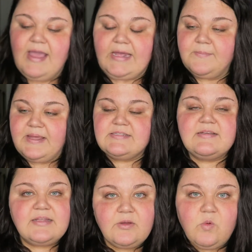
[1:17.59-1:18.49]
And
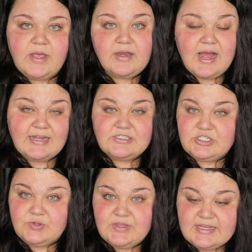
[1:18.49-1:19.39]
basically when I
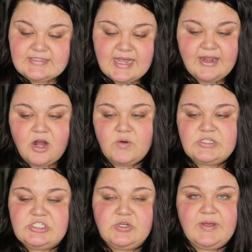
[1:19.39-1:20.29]
do this, I
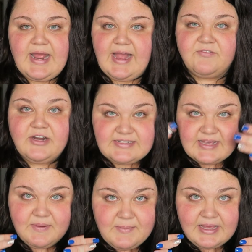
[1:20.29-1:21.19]
always do it after I
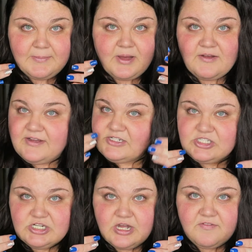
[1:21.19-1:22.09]
take my makeup off. I
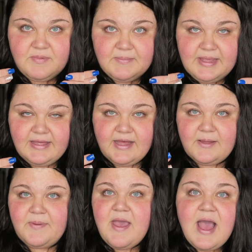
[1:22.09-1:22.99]
just took off my
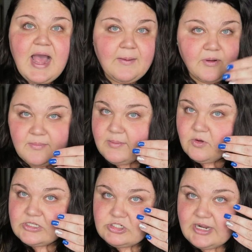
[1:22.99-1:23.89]
makeup. I put my
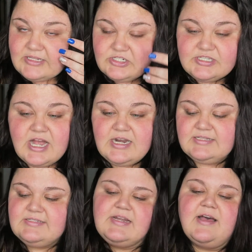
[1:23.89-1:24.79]
moisturizers on
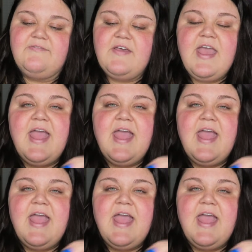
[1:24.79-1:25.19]
and stuff.